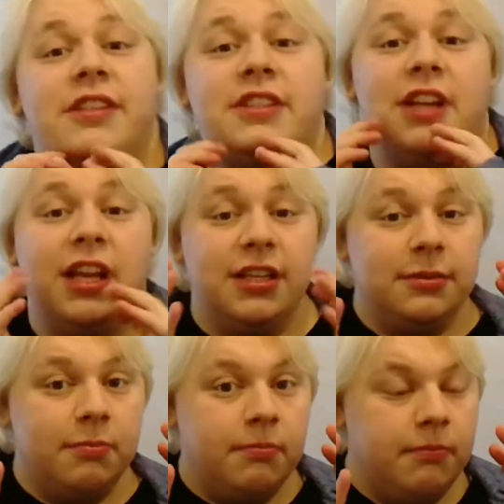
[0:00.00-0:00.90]
change
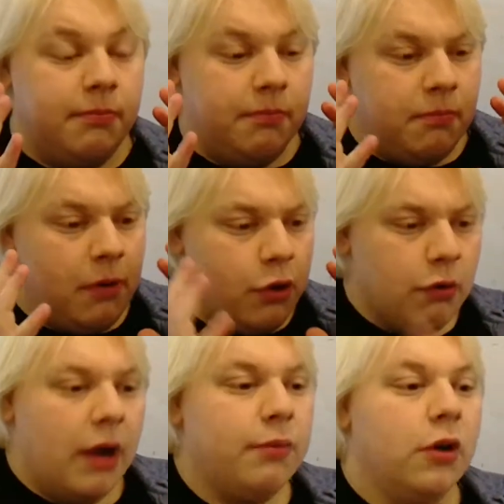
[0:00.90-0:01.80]
who
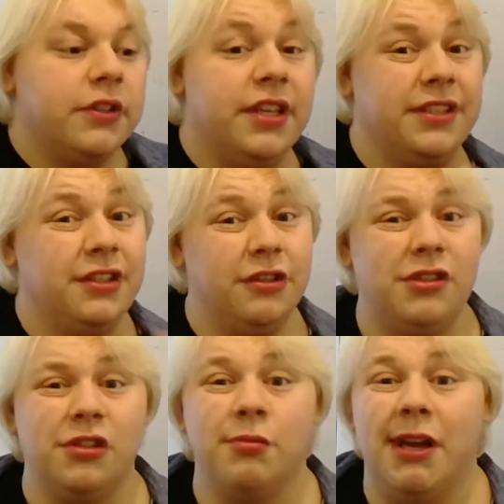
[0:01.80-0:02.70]
I was as a
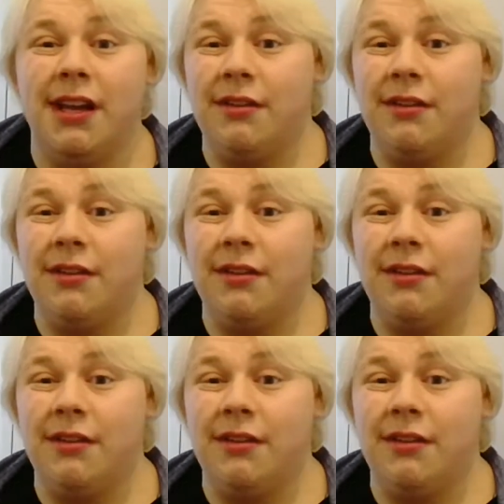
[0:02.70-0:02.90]
YouTuber,